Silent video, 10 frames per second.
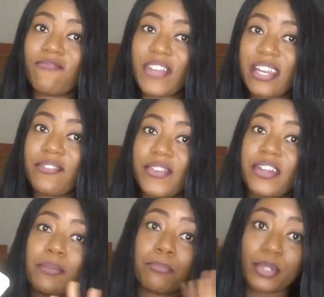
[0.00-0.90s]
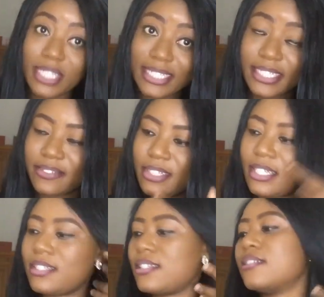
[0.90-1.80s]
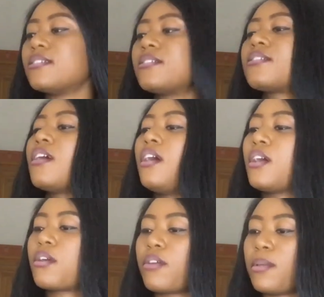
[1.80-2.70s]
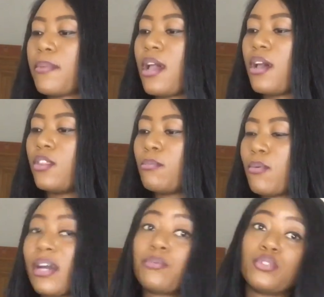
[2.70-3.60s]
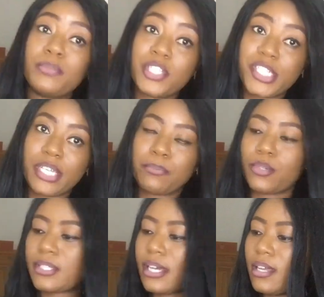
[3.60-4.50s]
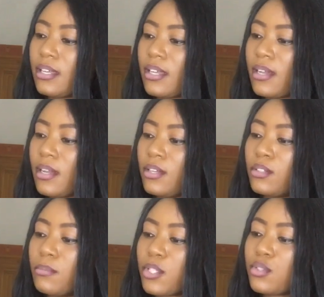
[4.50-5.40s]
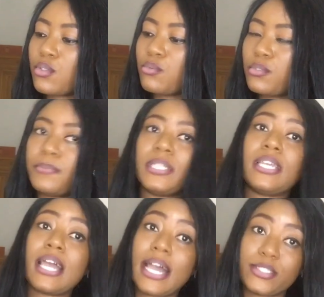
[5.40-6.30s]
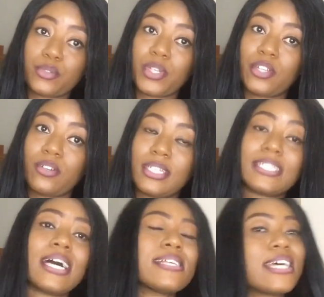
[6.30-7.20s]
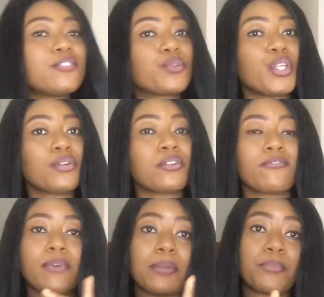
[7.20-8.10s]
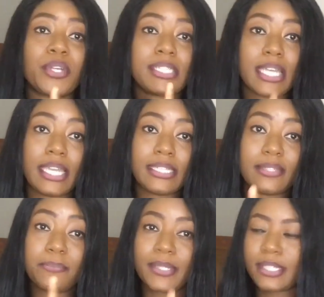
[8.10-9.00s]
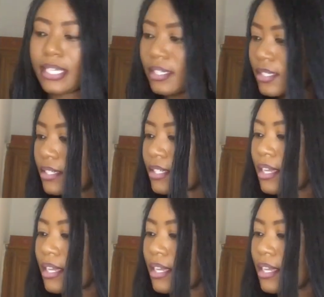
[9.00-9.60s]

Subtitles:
very, very important ingredients in this cream. Number one would be shea butter. Number two would be hydroquinone. It has hydroquinone of 1.8%.